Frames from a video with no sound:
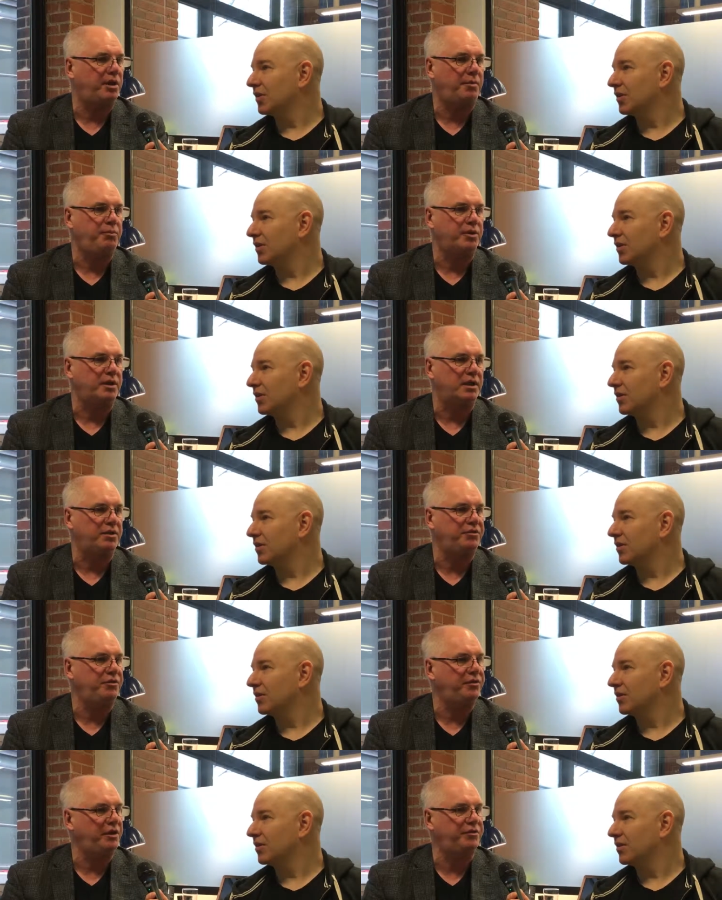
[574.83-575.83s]
Speaker 1: up with it. As soon
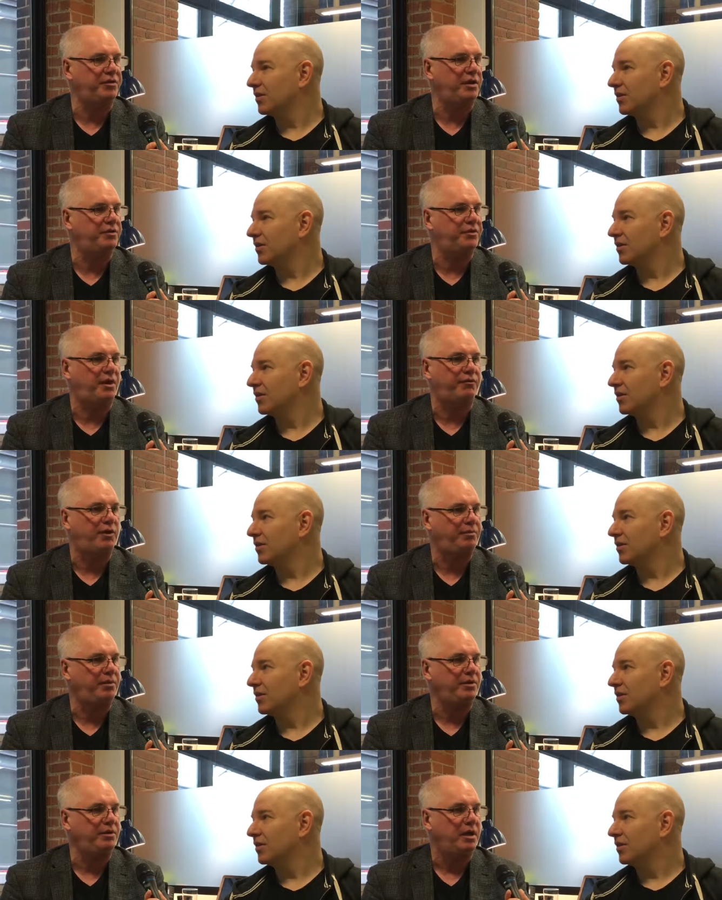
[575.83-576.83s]
as they see
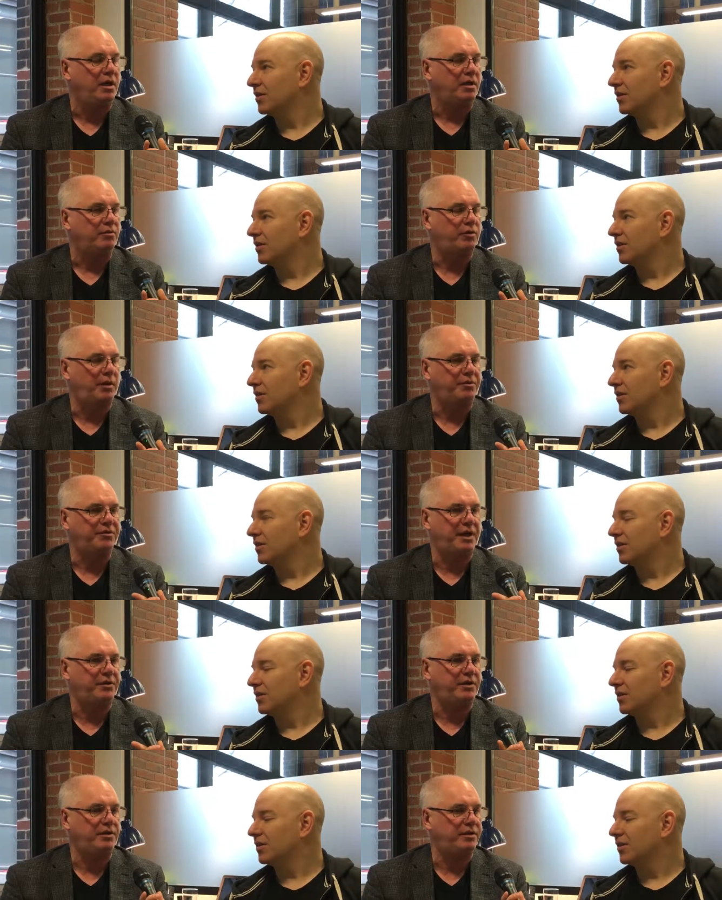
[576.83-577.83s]

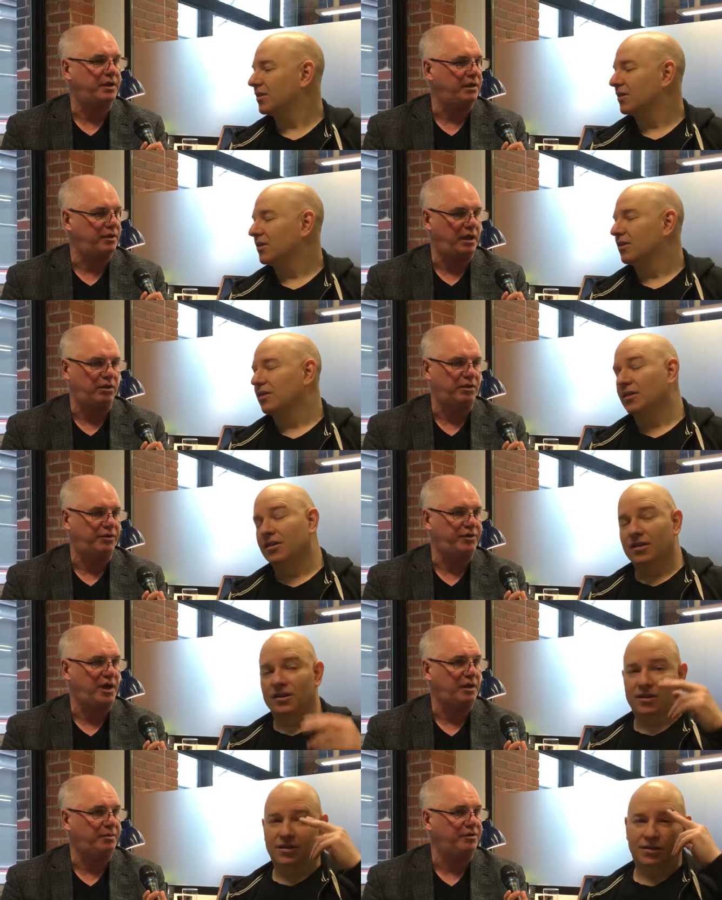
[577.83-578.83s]
self-represented, they look at the
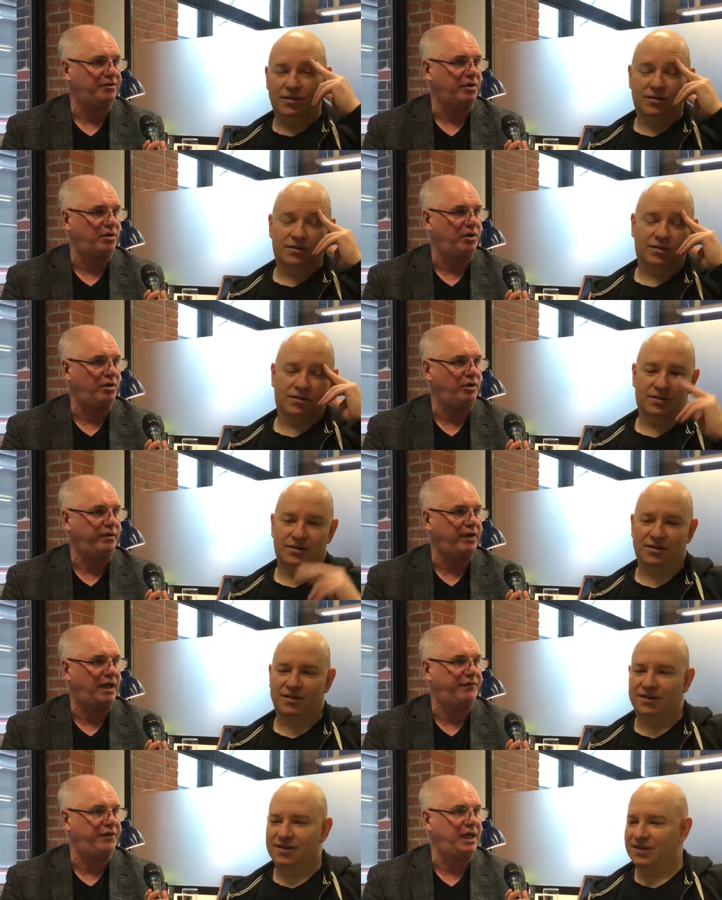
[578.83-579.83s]
documents and go, you don't have an
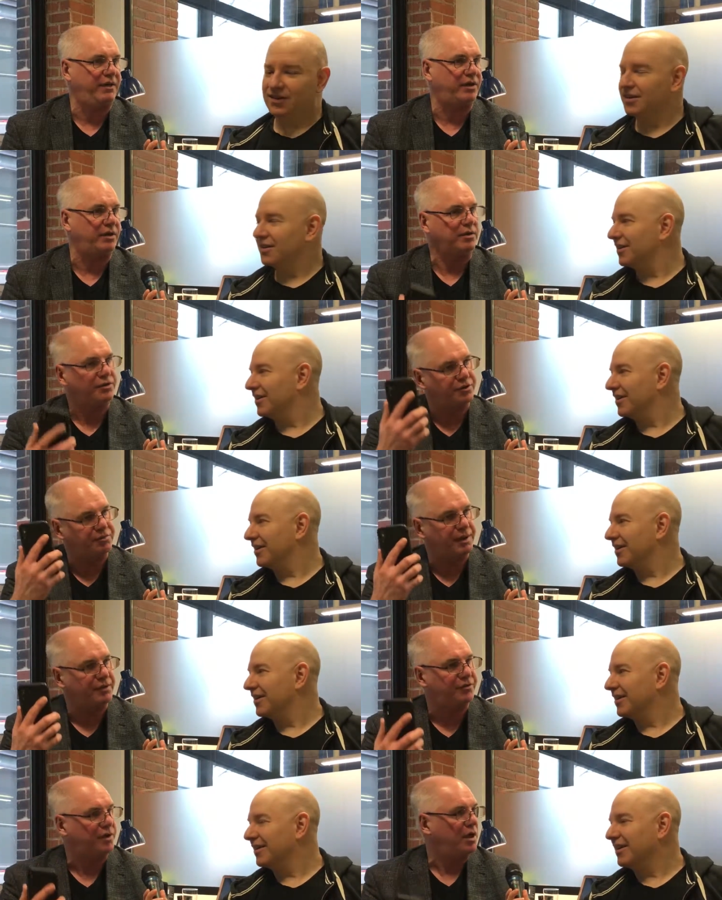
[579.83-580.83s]
affidavit,
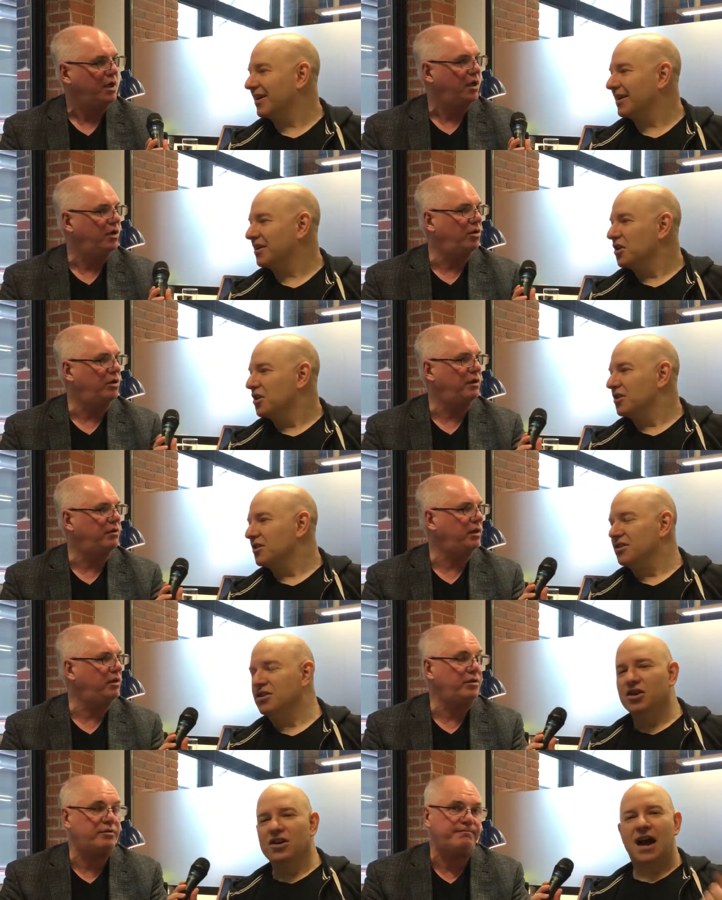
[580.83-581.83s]
dismissed.
Speaker 2: Yeah, you
Speaker 1: don't have,
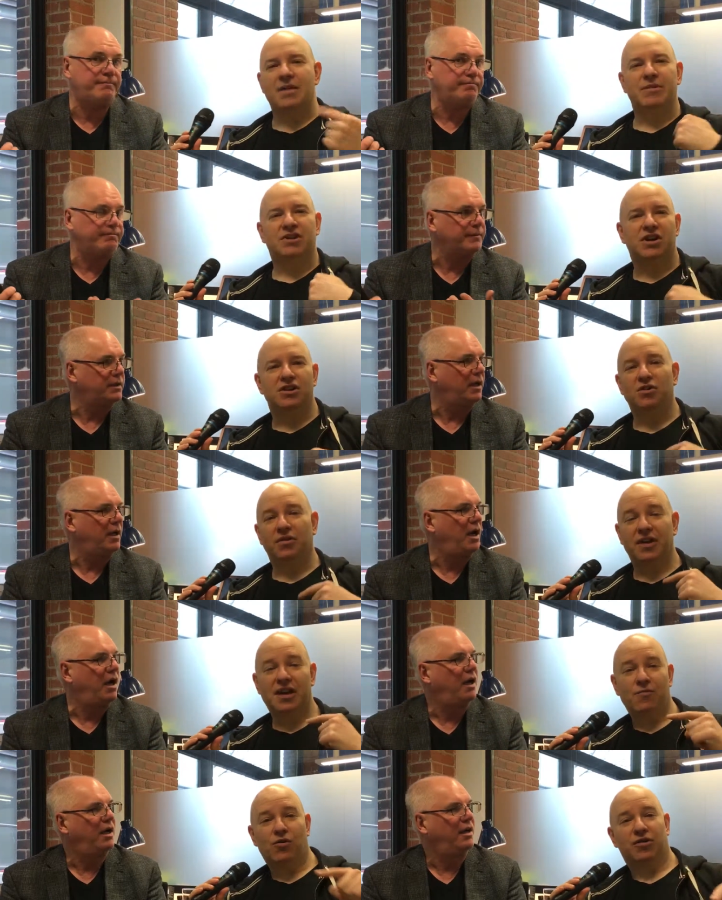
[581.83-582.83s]
Speaker 2: I'm the judge. You don't think
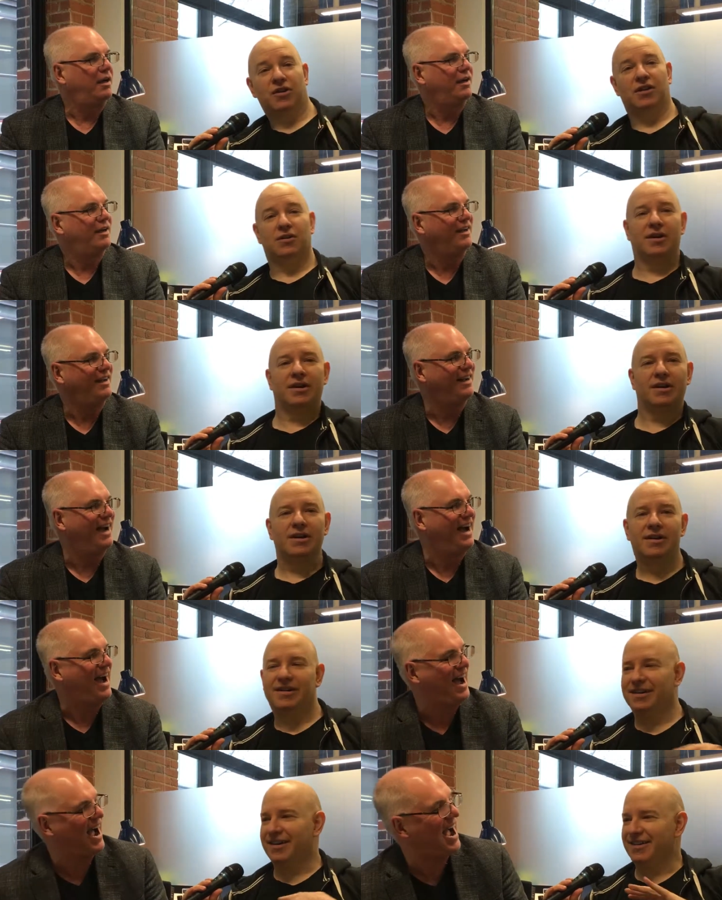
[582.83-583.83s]
I'm worth a lawyer?
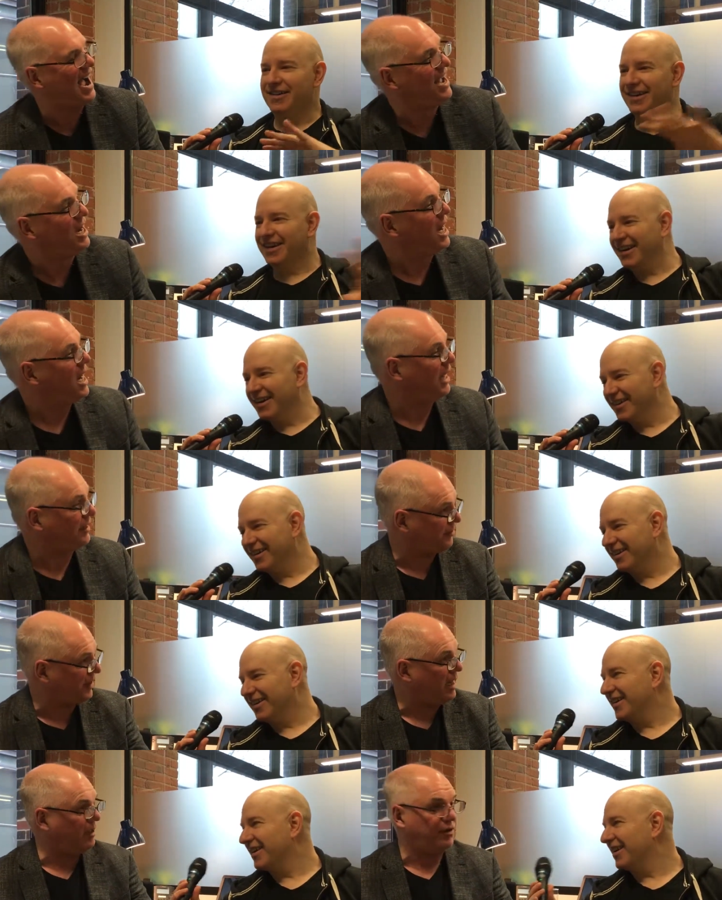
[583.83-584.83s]
You
Speaker 1: know, you gotta,
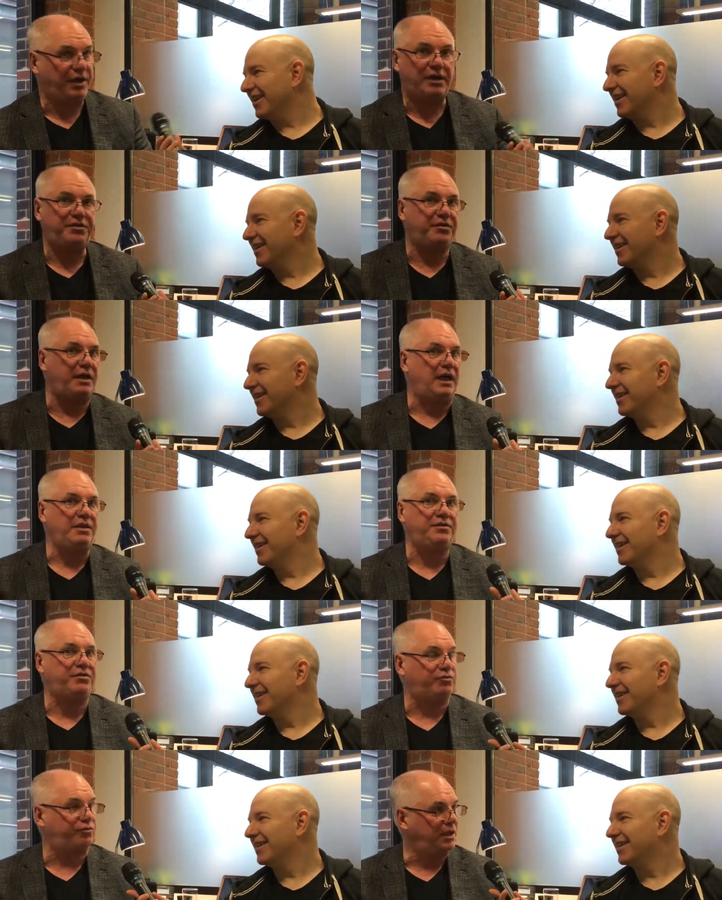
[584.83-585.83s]
exactly. Yeah.
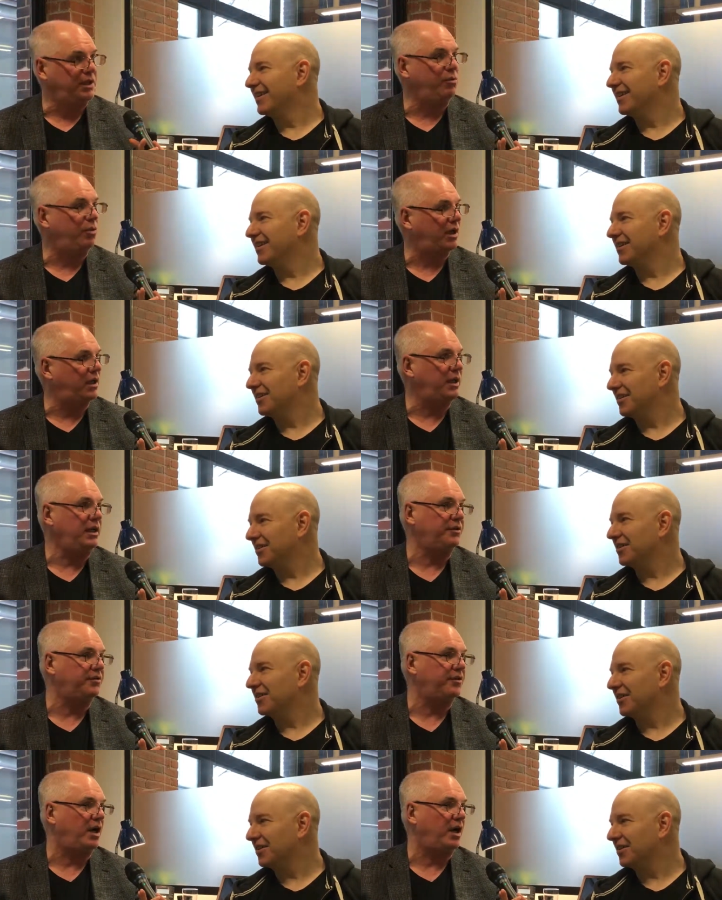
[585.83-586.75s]
That's really what it is.